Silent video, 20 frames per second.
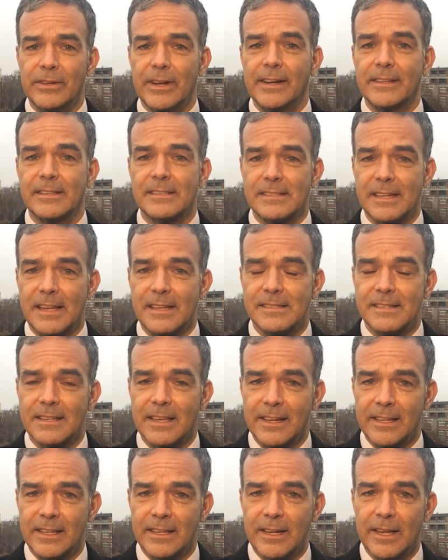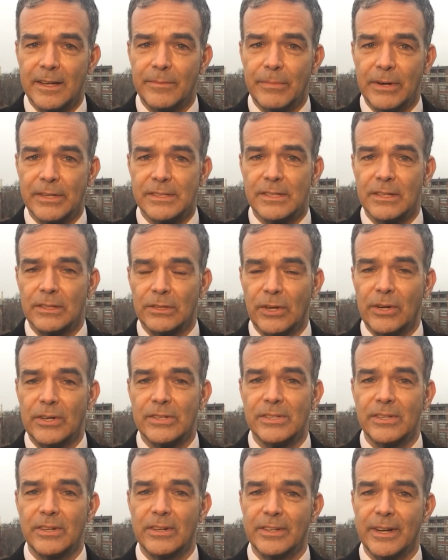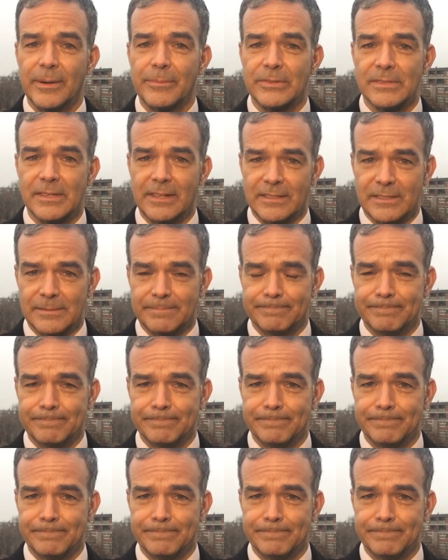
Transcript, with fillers: United States getting it in much larger numbers than us?